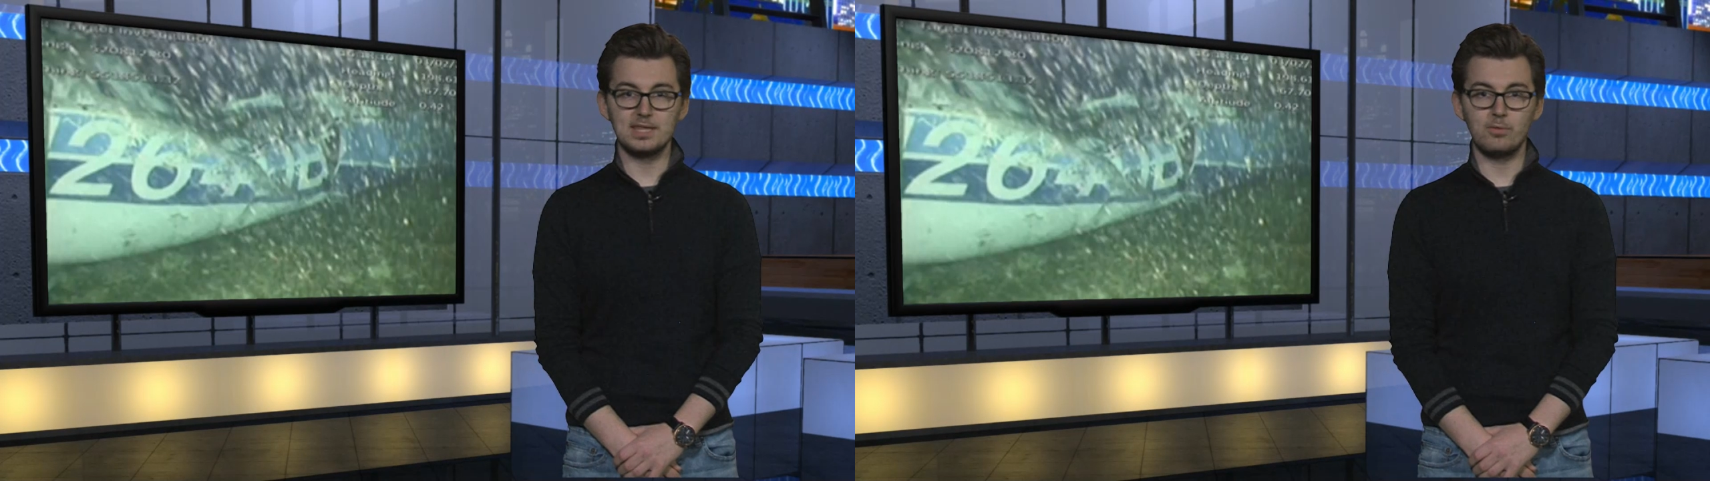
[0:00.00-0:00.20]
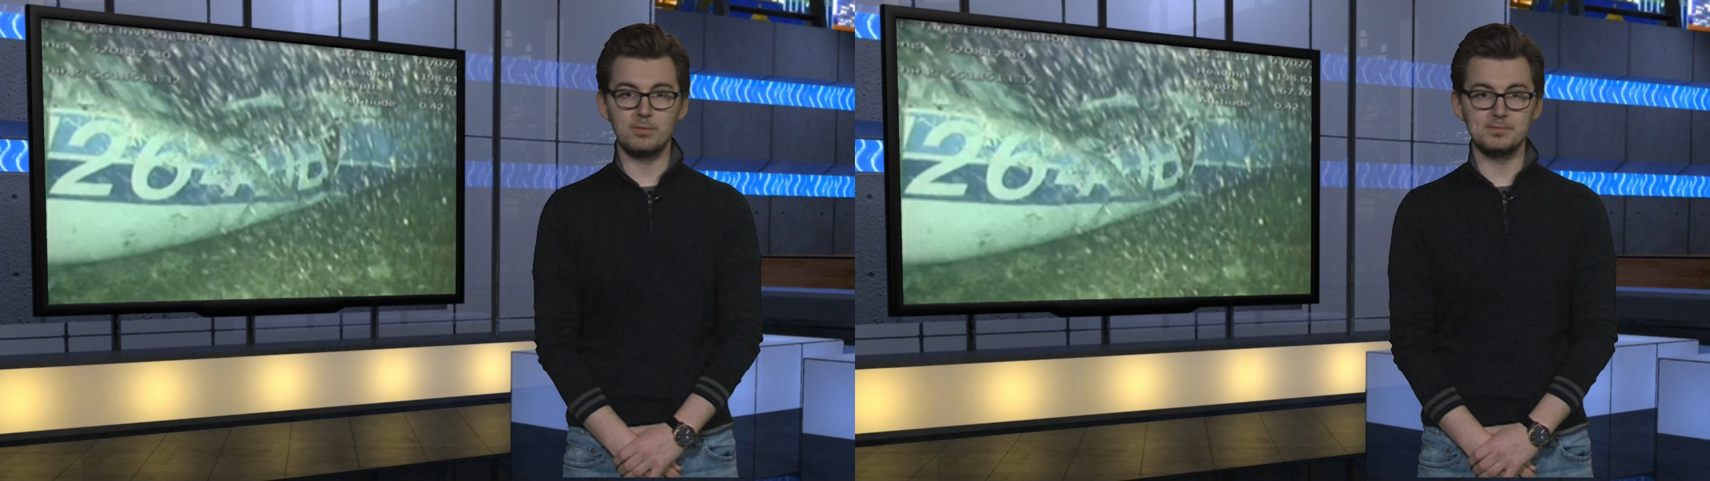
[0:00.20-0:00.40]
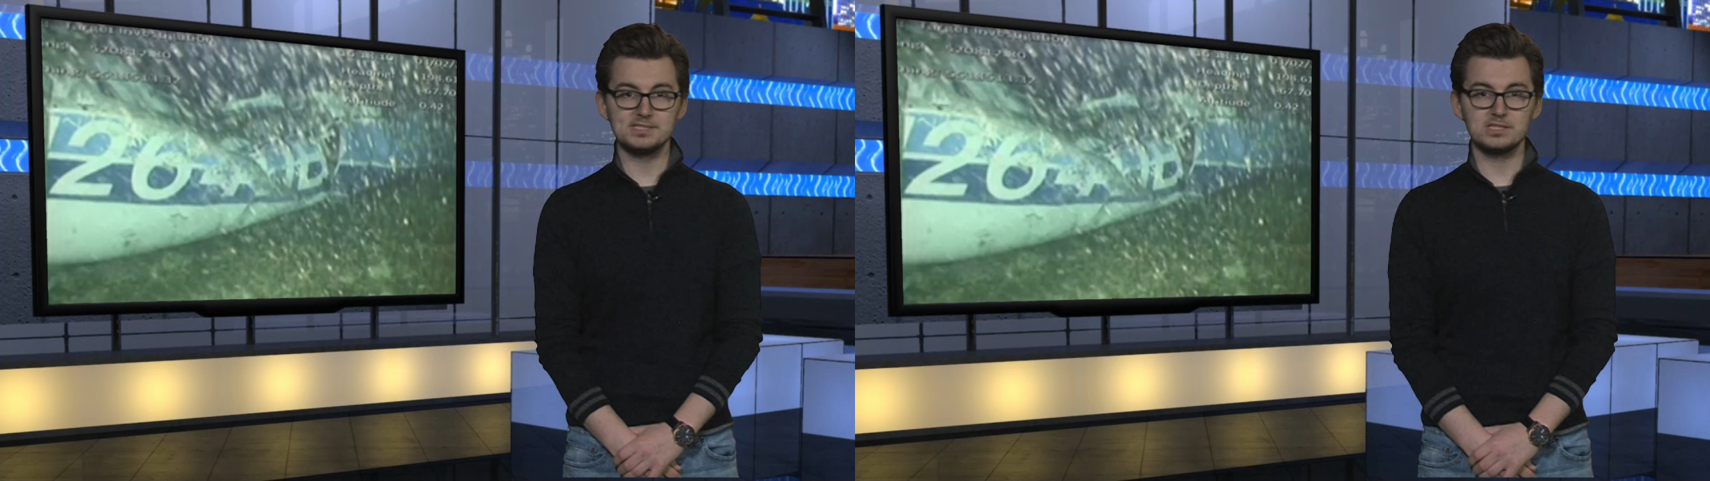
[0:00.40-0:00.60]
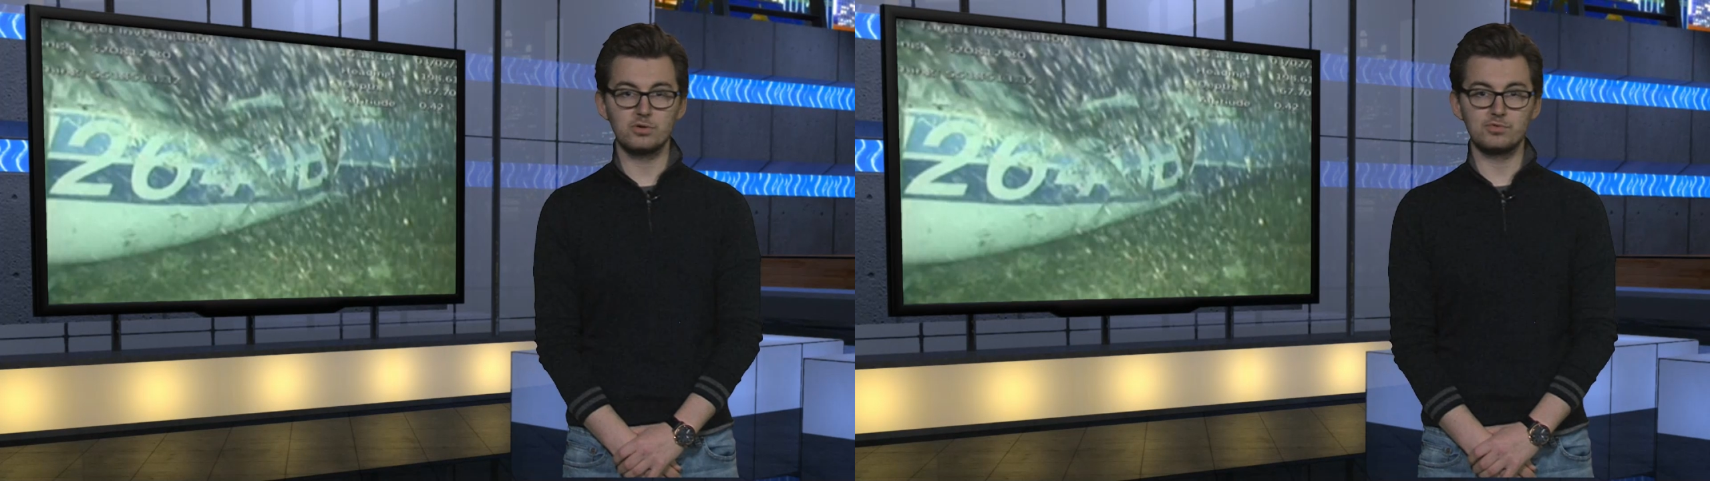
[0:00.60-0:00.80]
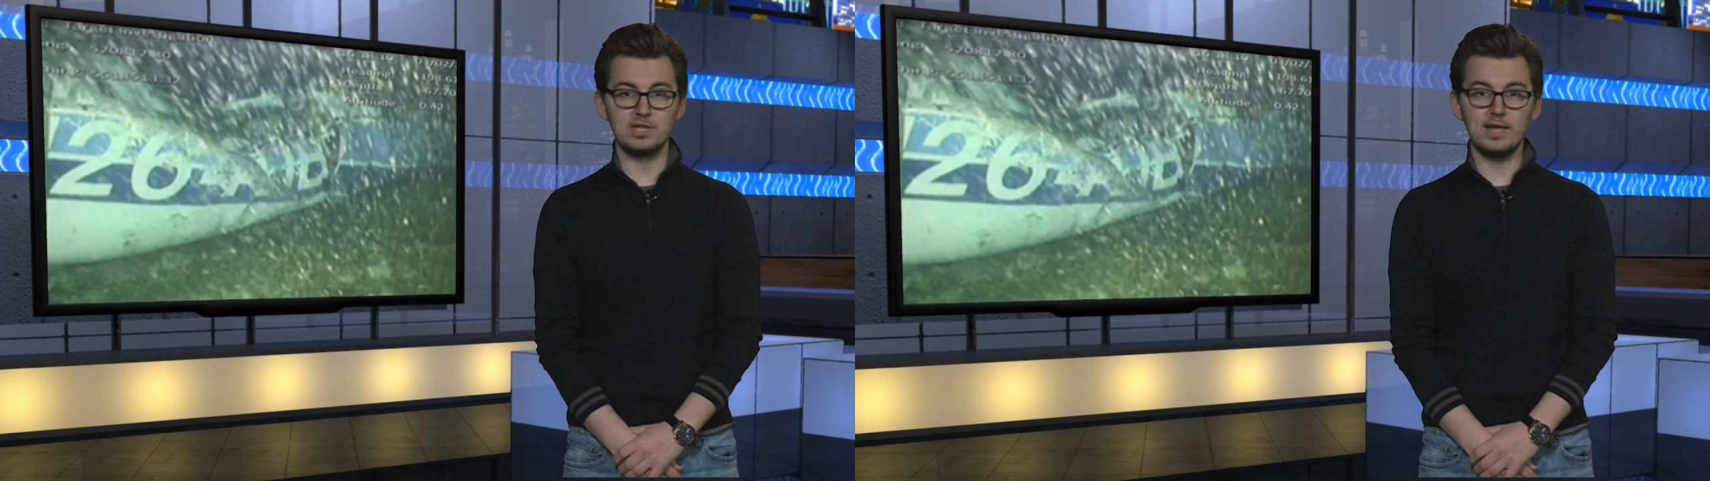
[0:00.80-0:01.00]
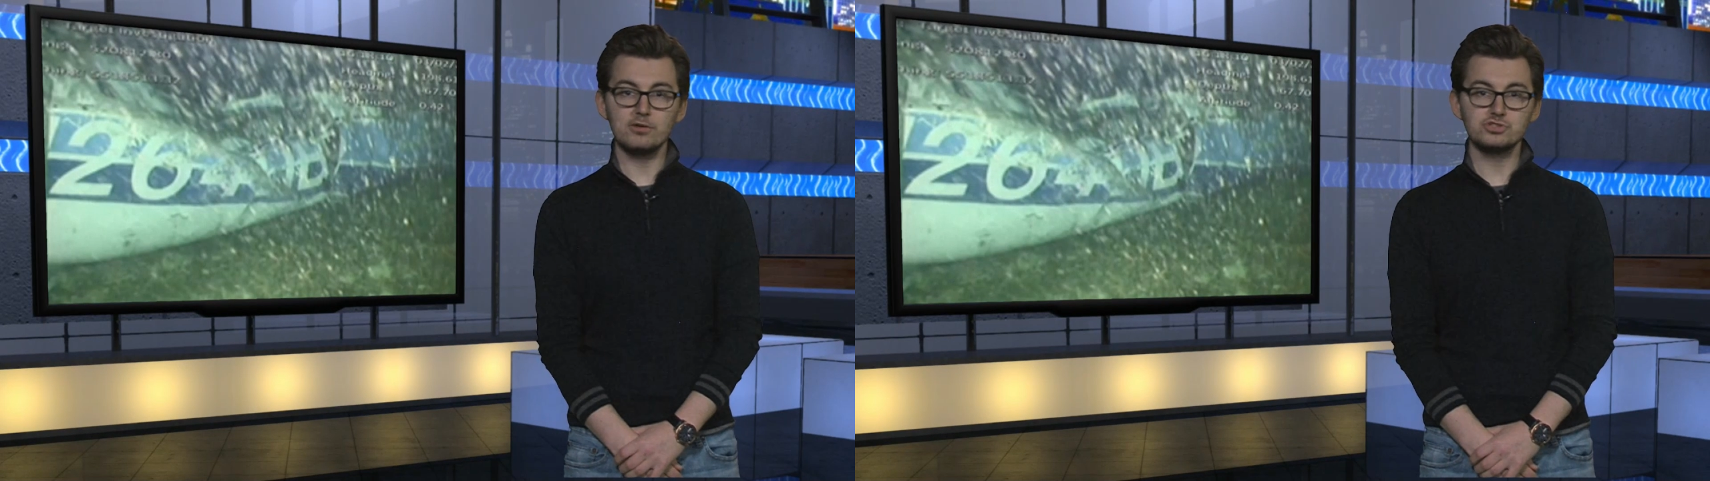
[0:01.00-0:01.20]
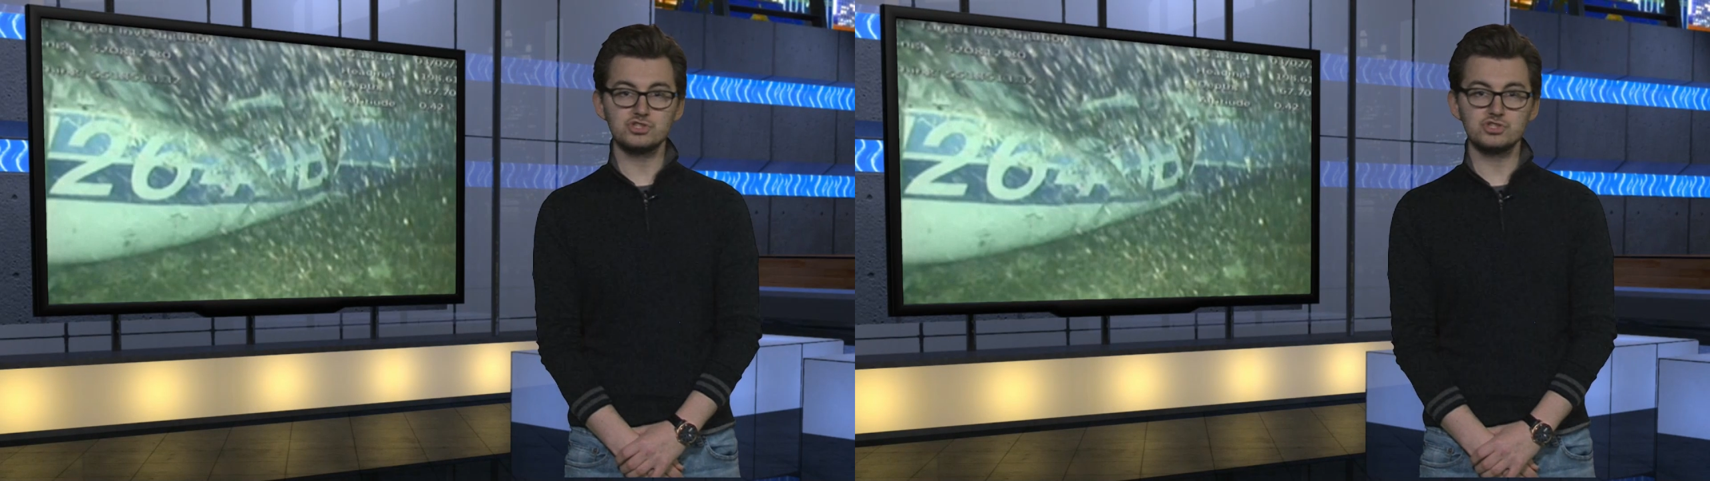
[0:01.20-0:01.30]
that went missing over the English